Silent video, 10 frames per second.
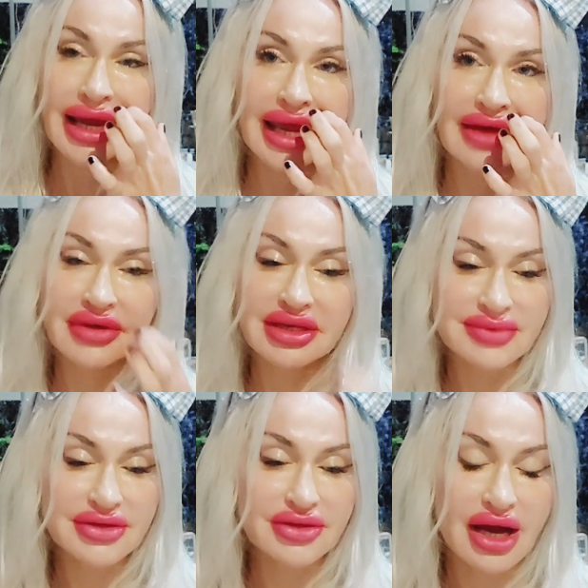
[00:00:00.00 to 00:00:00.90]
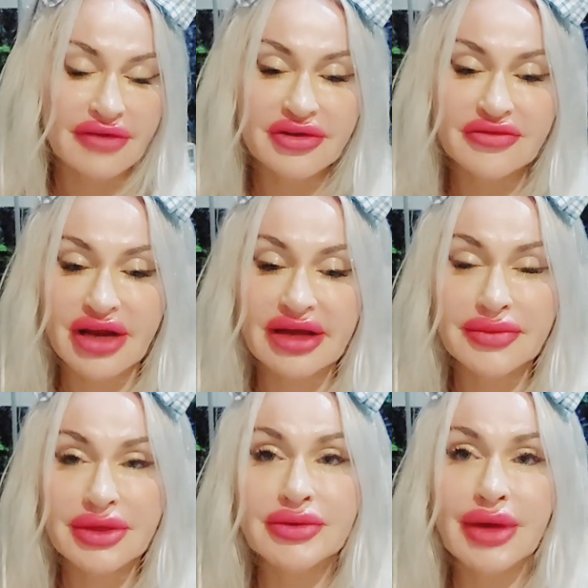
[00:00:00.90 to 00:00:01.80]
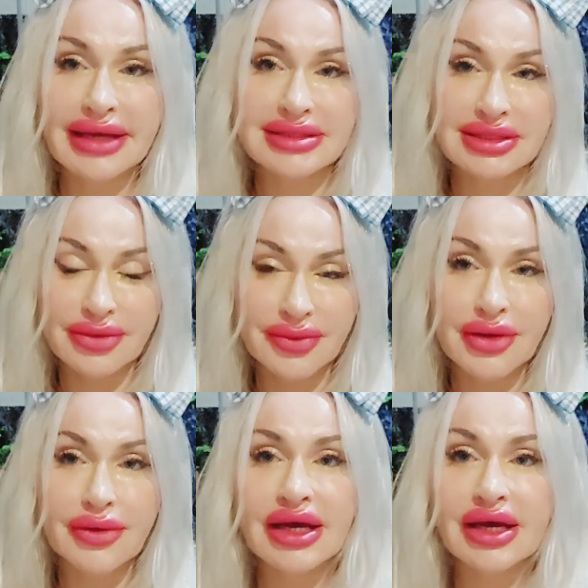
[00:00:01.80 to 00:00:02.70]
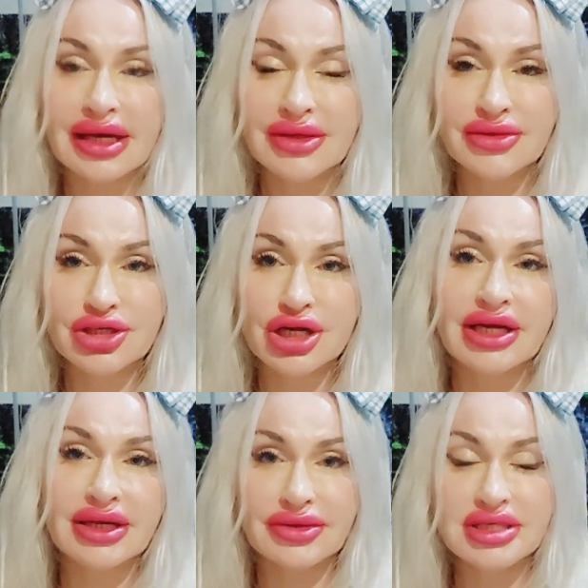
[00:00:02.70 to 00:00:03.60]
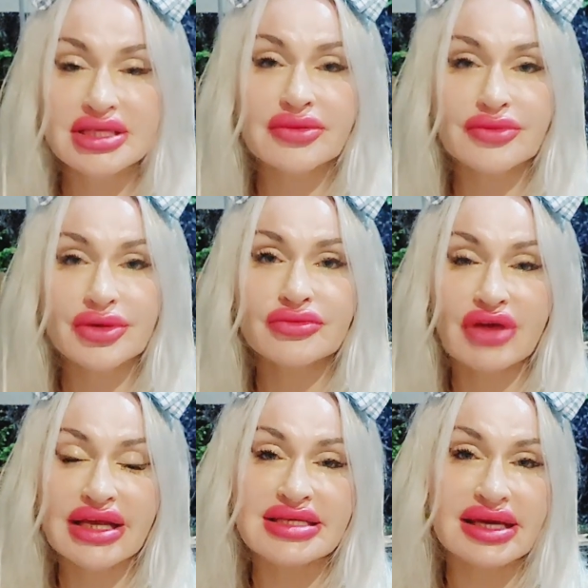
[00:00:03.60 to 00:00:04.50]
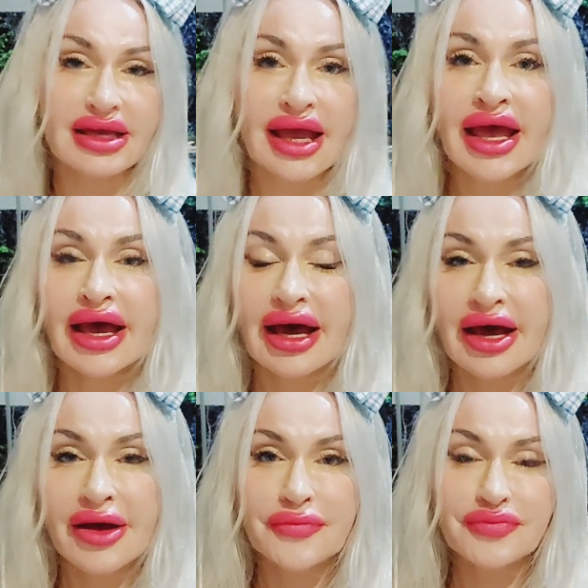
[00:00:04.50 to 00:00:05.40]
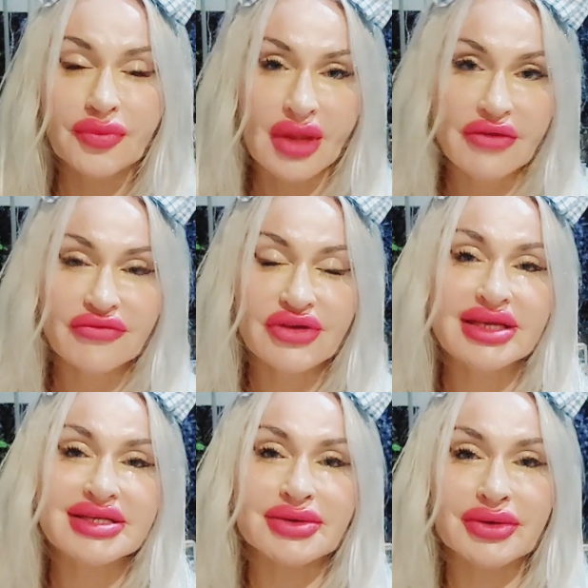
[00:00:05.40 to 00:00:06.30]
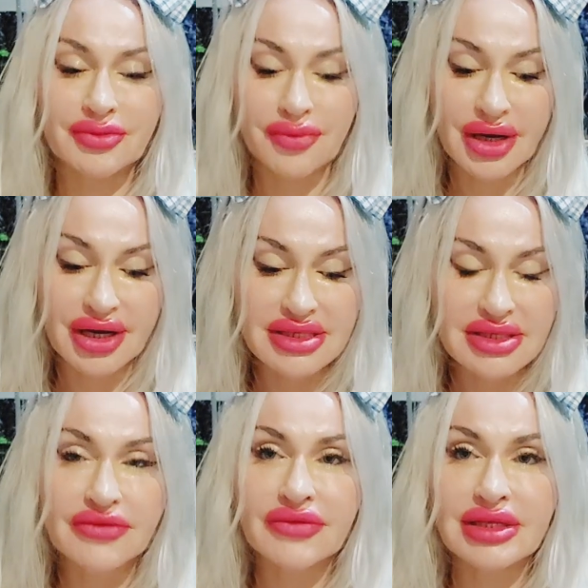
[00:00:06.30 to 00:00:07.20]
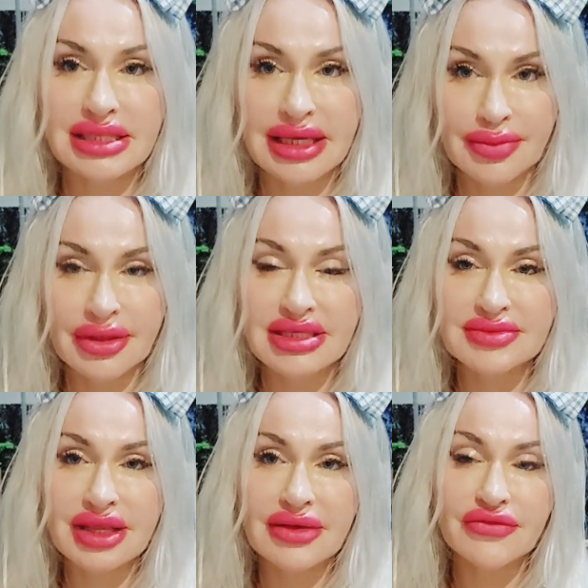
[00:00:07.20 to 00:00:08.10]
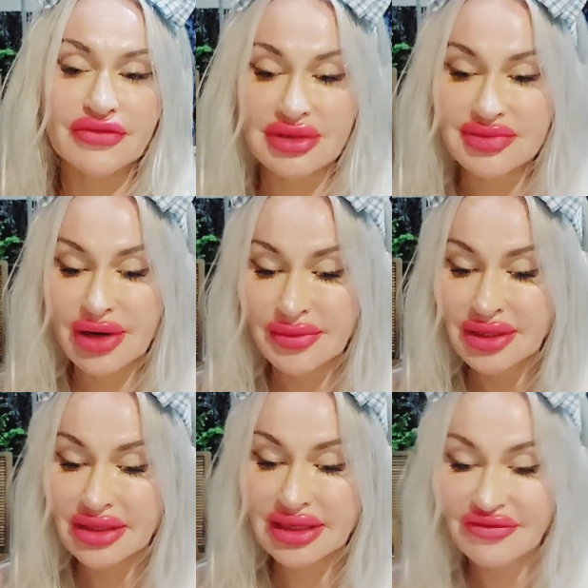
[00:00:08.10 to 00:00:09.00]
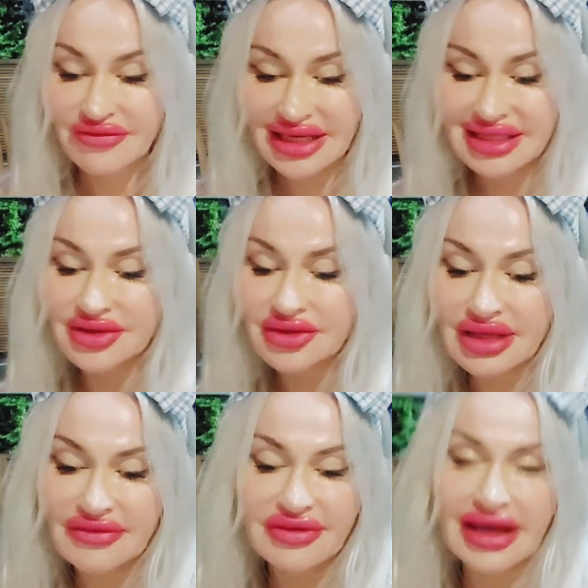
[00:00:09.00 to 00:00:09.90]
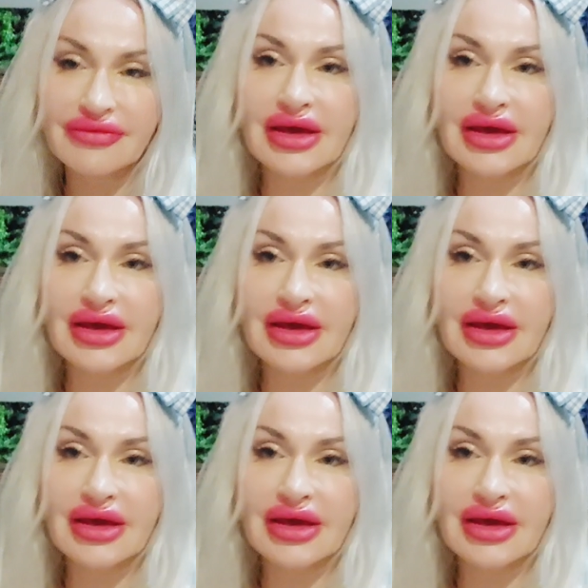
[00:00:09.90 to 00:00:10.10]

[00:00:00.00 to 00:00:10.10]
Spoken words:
have a special offer for anyone who has Scorpio in their chart, in their sun, moon, rising, Venus, or Mars, or if it's a placement that you feel is prominently affecting your love life,